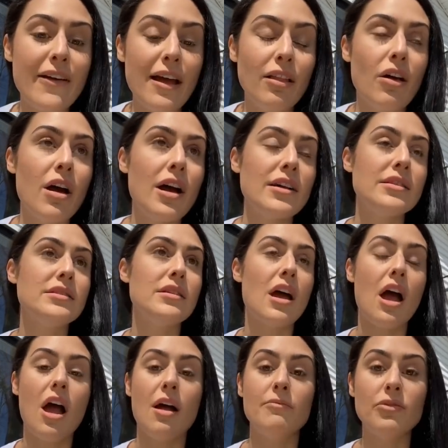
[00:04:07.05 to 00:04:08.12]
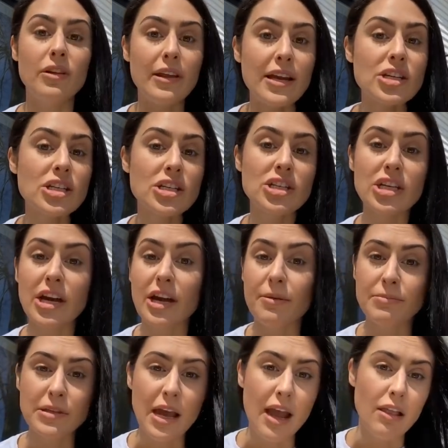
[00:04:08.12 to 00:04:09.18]
I lost
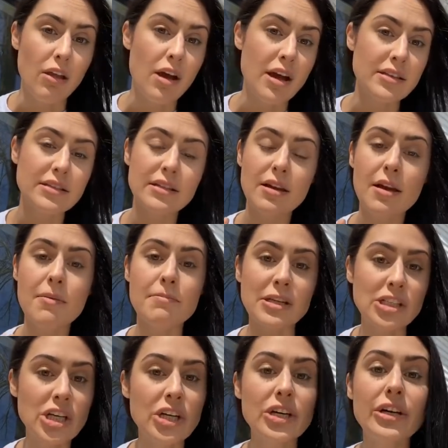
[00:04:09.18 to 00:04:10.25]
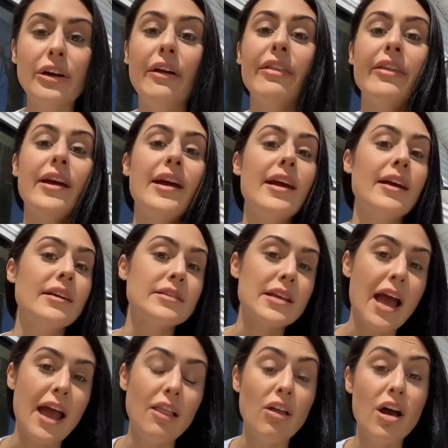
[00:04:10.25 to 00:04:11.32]
relationships, I lost material things,
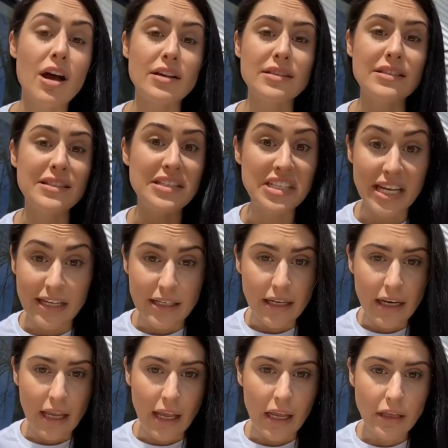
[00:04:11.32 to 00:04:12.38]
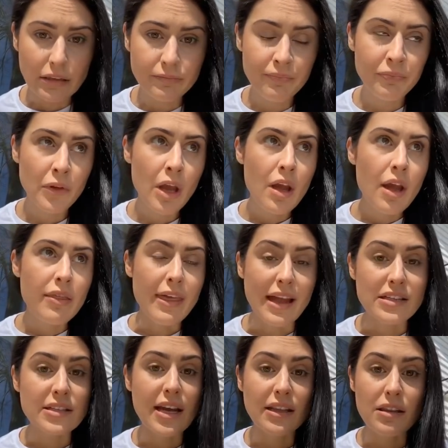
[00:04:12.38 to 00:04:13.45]
I lost dignity.
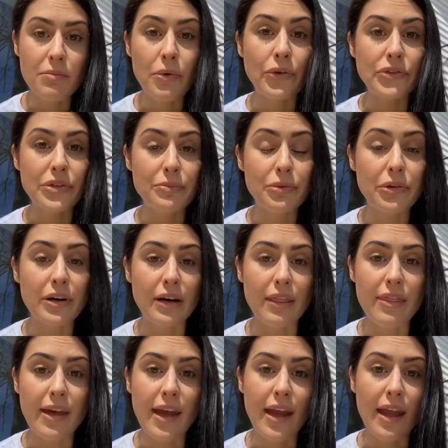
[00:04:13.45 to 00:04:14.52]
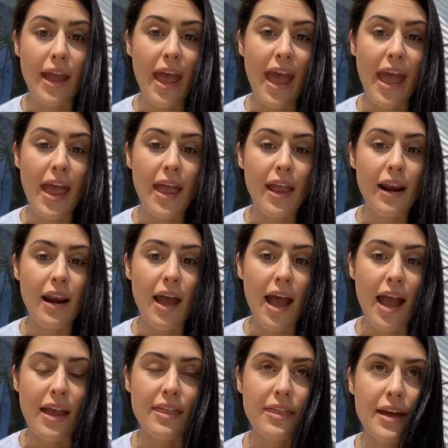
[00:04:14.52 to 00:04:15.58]
That's the most important thing. And
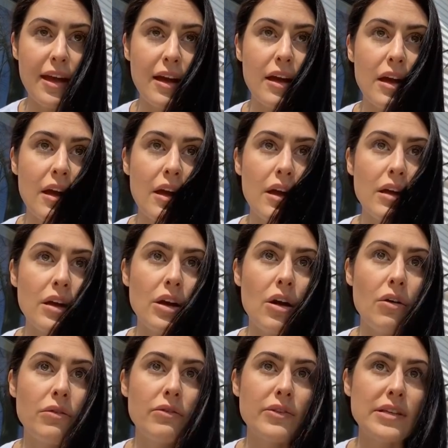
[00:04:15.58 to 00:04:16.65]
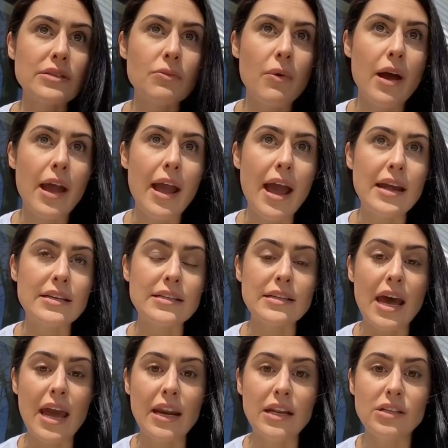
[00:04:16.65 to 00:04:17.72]
I think, the reason why I
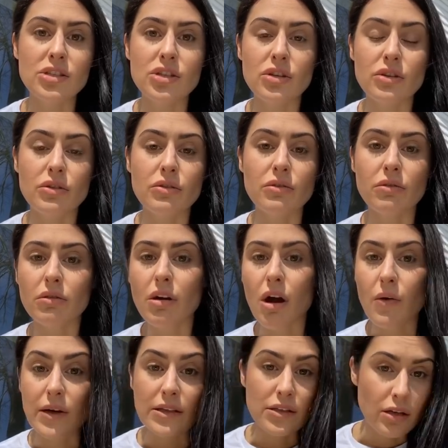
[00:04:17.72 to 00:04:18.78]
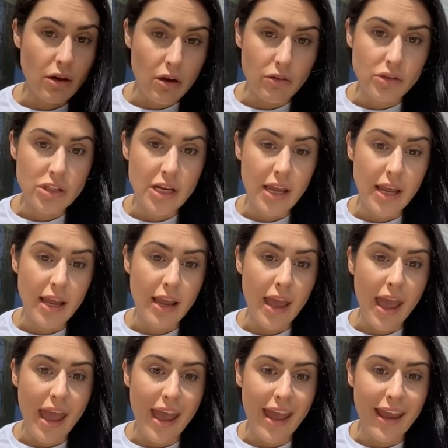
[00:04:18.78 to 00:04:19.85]
decided to go into coaching,
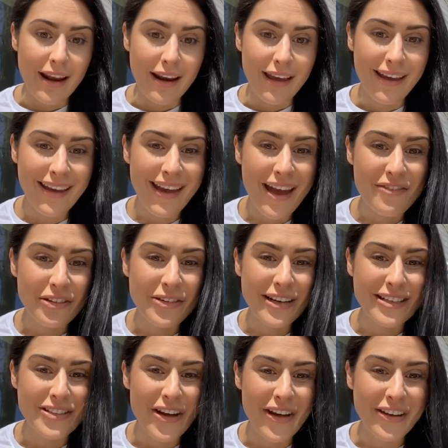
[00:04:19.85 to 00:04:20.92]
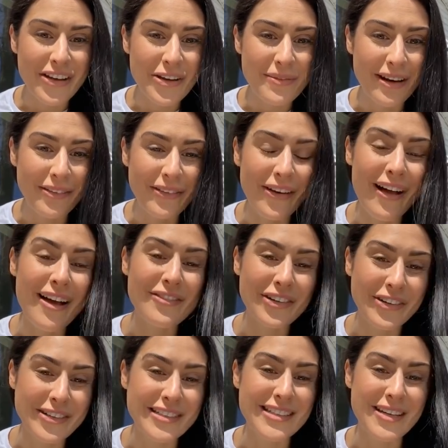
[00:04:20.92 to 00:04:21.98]
and everyone is all human and we all have our
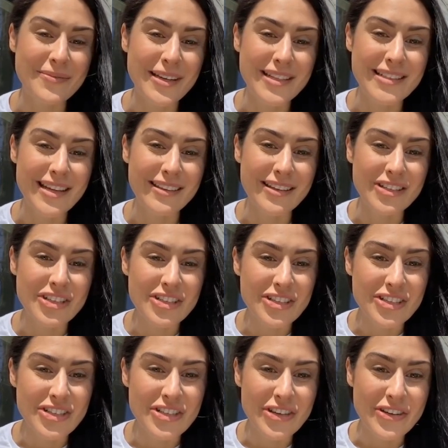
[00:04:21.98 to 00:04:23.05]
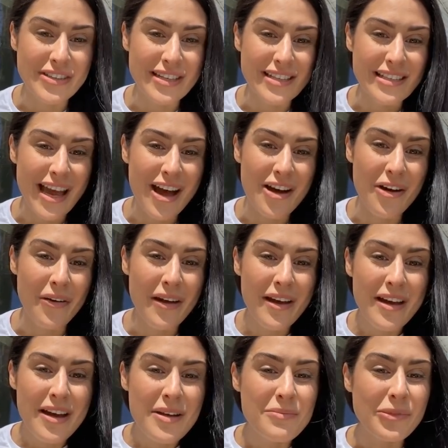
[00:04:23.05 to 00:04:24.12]
own demons, and this just shows us how
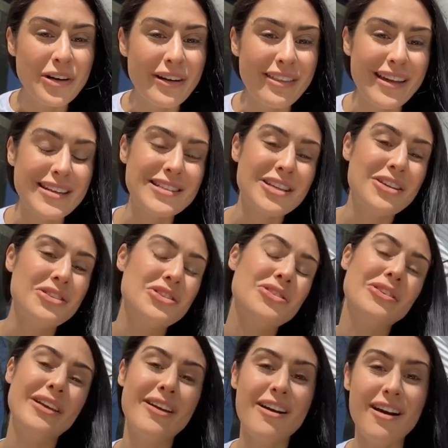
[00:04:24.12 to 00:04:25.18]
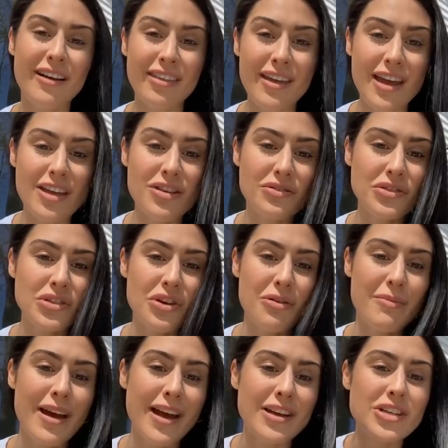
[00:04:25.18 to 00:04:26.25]
more authentic you truly are. Thank you so
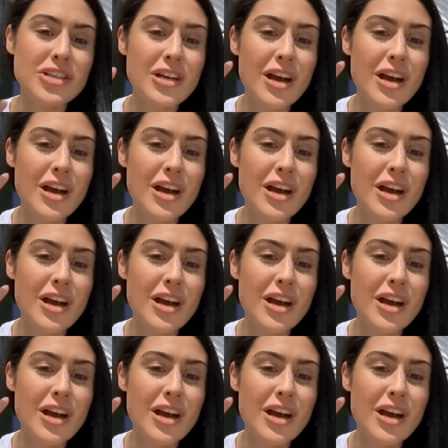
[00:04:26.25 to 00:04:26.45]
much.